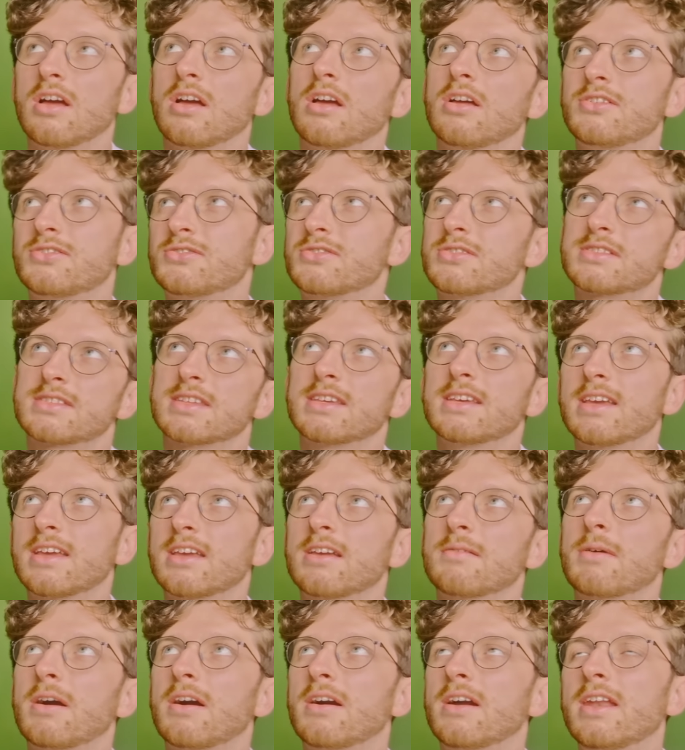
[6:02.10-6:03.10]
Just
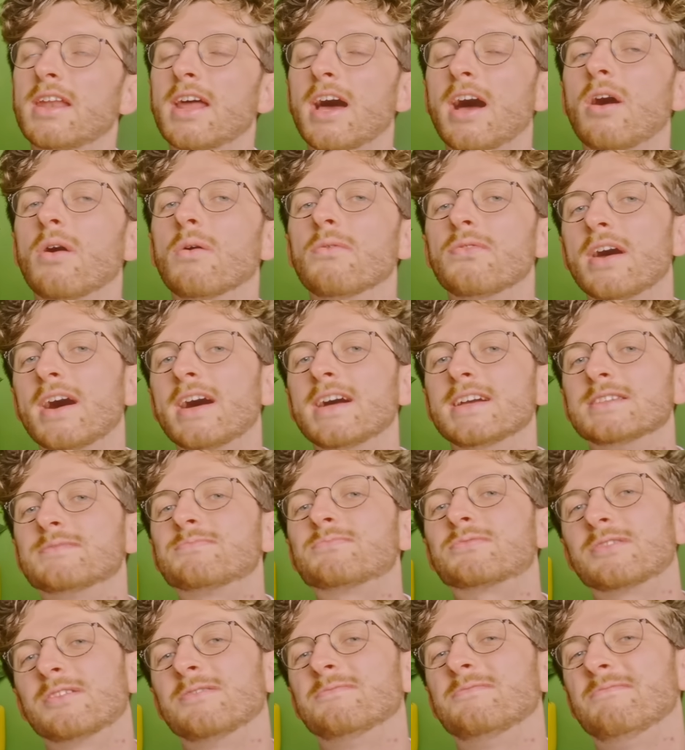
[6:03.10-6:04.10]
thinking about it now, that is
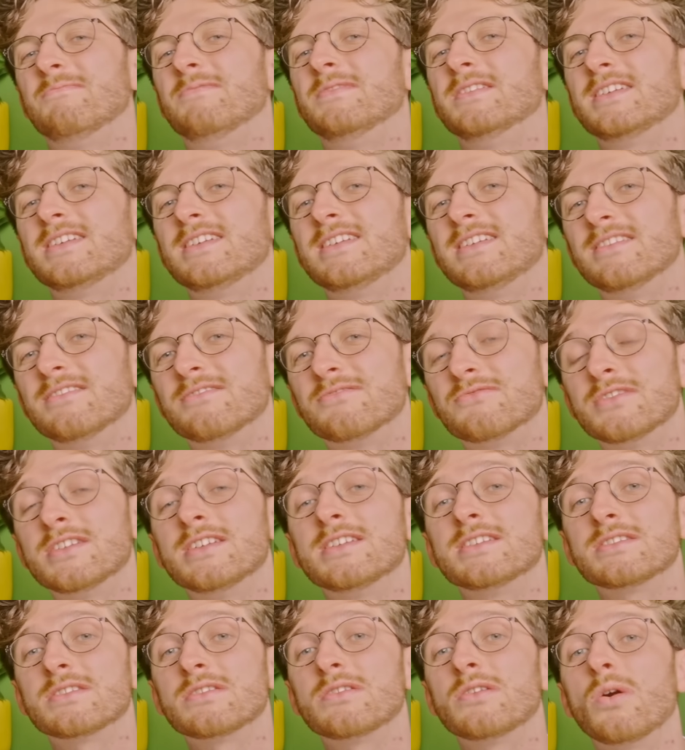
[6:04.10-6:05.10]
probably the
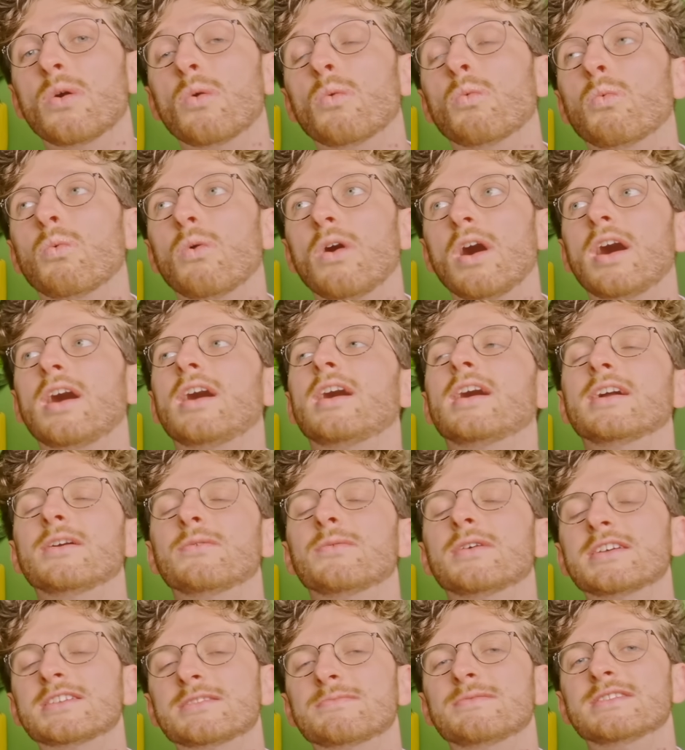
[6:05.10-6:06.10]
reason why
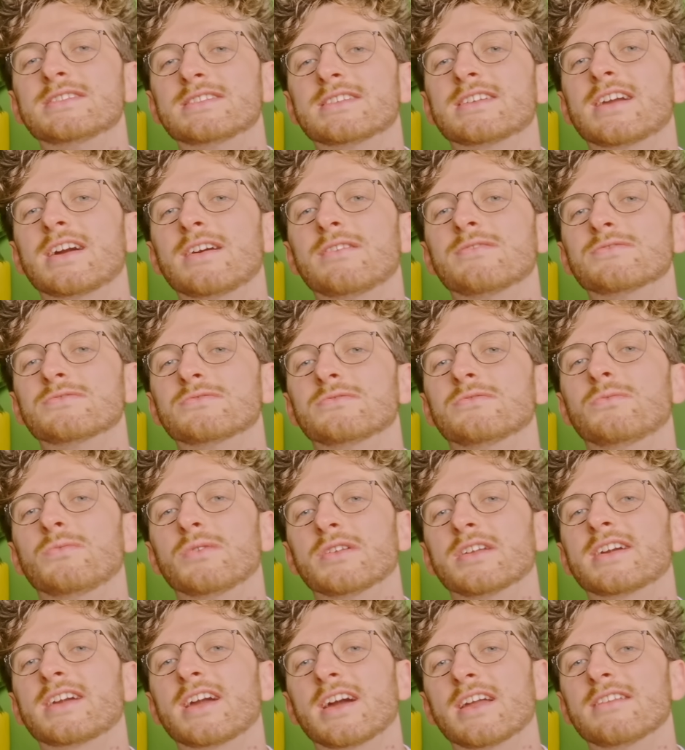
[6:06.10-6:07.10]
Westminster Council
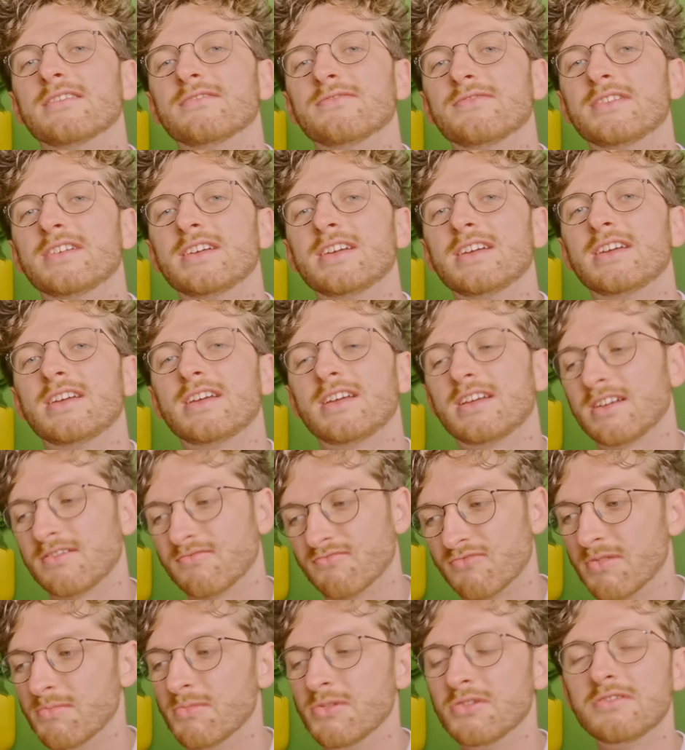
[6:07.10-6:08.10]
want to kind of
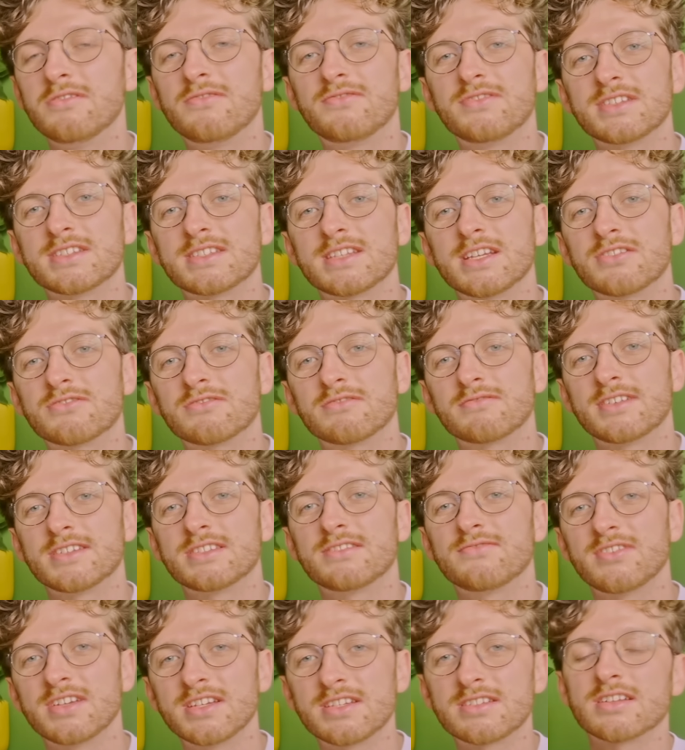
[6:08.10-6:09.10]
remove the central
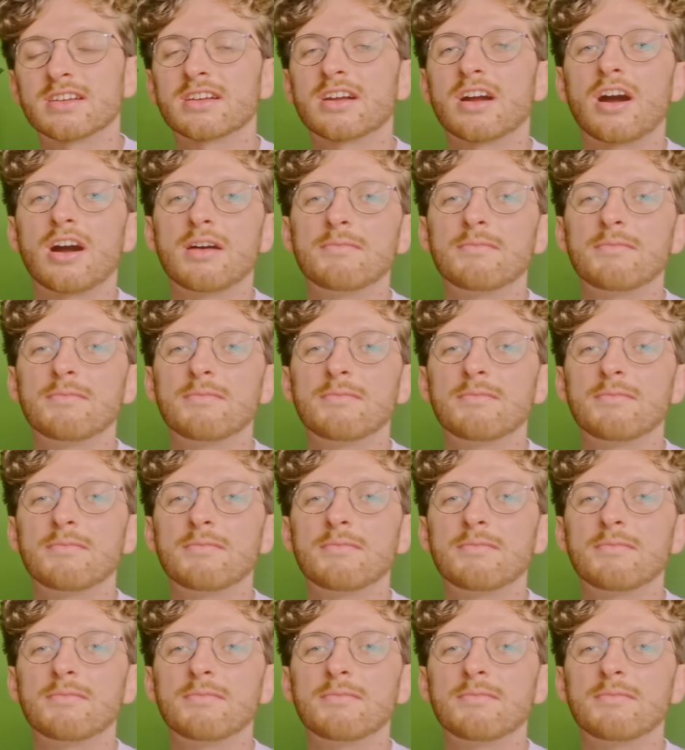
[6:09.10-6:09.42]
reservation. I can't